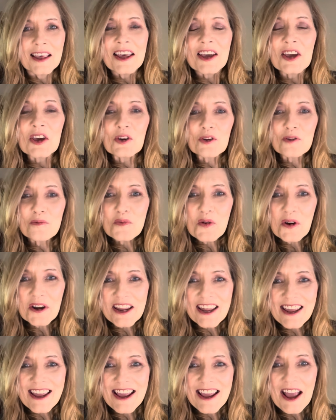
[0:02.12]
Good
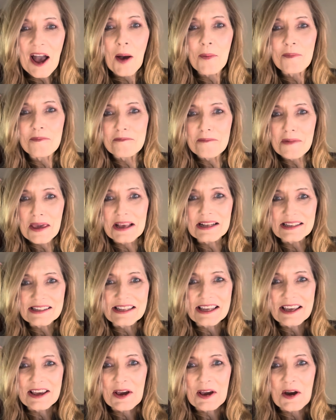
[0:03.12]
morning,
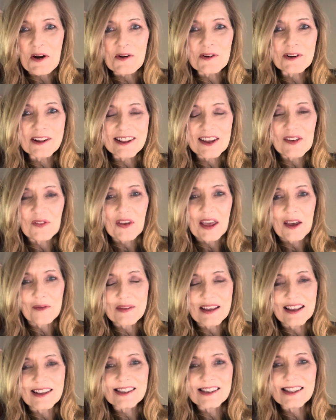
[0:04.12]
amazing Oakley
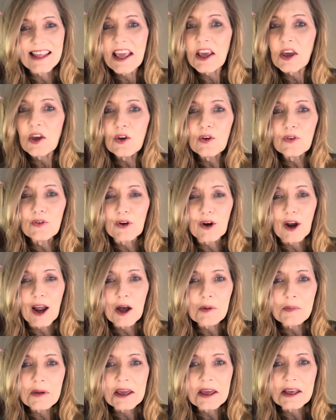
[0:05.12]
families. Thank you for
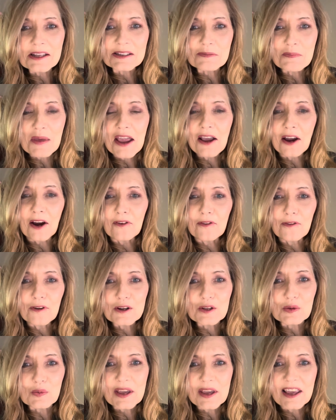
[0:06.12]
helping us make our
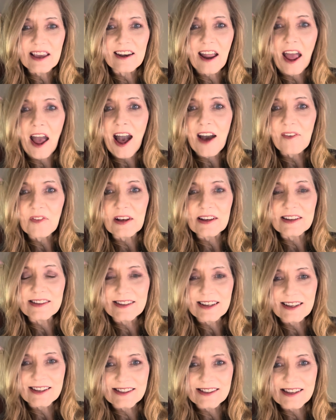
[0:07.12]
first week and a half a
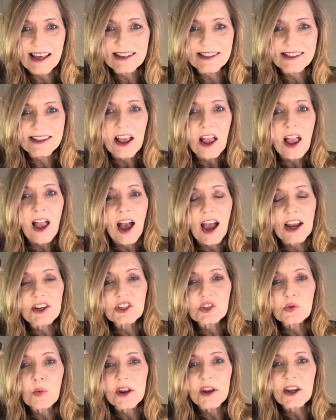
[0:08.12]
success. I
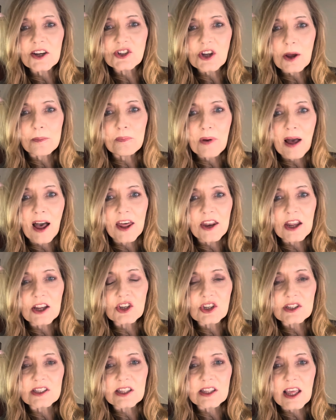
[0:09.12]
just want to jump on and
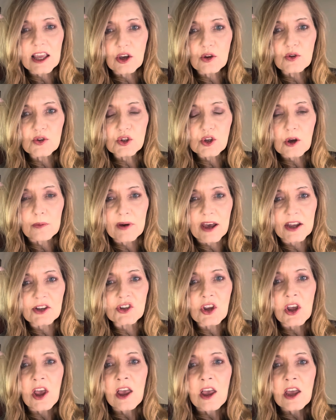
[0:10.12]
just thank you so
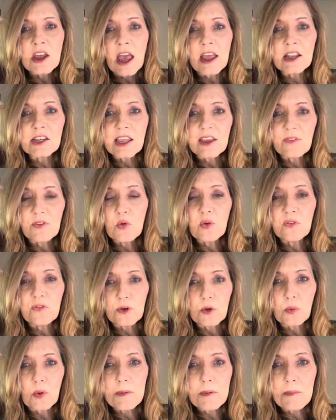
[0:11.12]
much and give you a
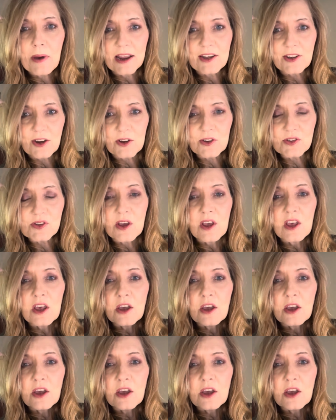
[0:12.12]
few reminders.